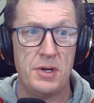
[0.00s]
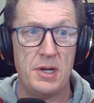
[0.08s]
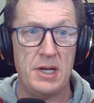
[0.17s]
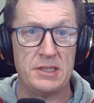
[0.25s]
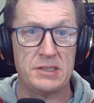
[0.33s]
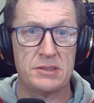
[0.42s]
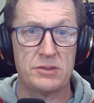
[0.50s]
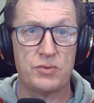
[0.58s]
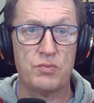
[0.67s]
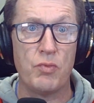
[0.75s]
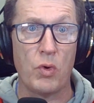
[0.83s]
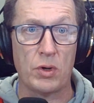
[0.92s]
It's
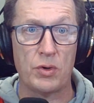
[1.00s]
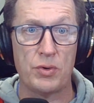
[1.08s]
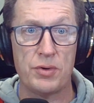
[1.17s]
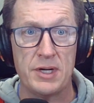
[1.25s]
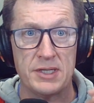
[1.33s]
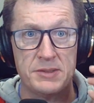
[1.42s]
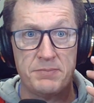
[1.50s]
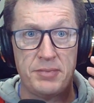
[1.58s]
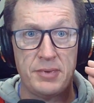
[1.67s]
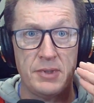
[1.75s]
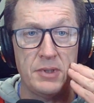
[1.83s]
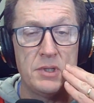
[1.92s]
more crisp
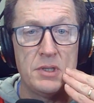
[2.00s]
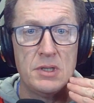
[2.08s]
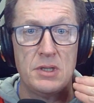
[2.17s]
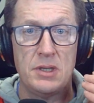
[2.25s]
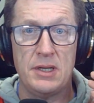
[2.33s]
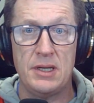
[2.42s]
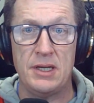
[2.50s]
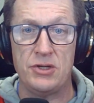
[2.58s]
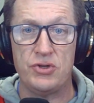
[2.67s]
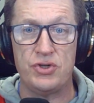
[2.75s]
in